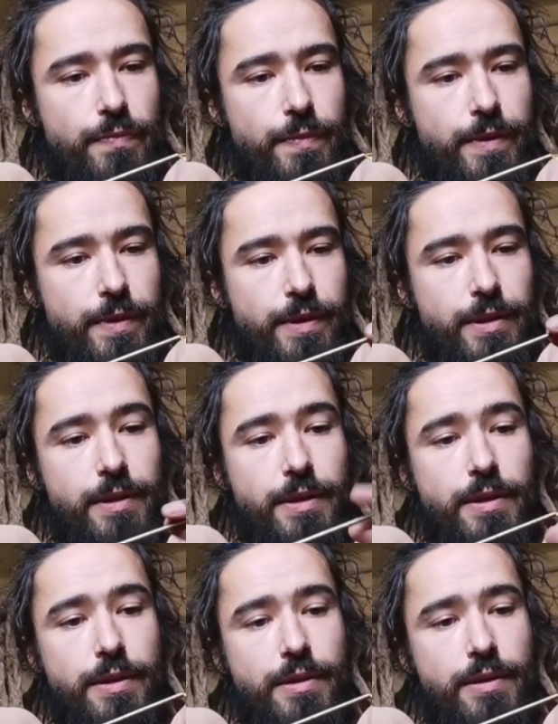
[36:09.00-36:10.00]
I'm
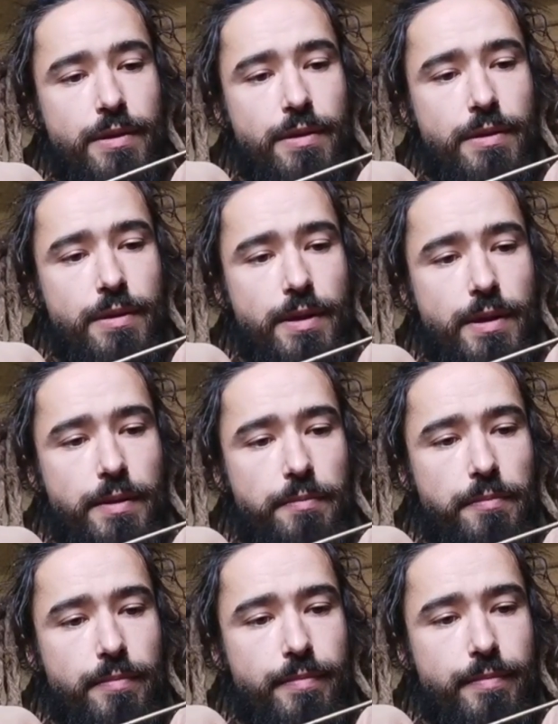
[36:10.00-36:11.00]

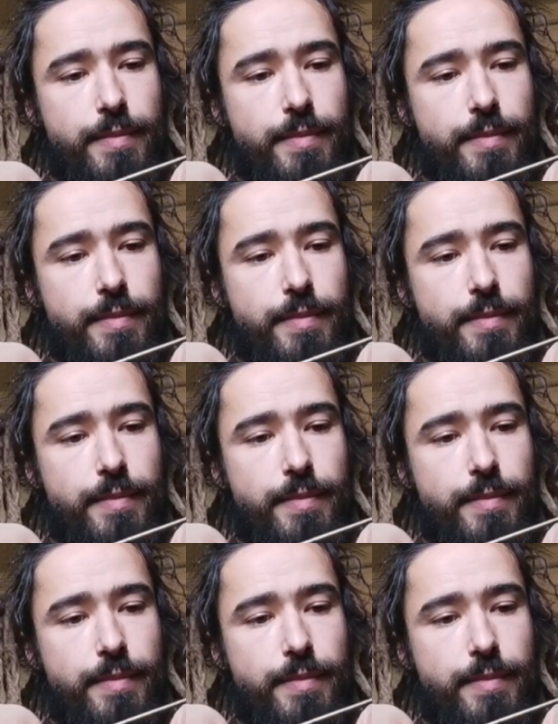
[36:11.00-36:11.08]
trying.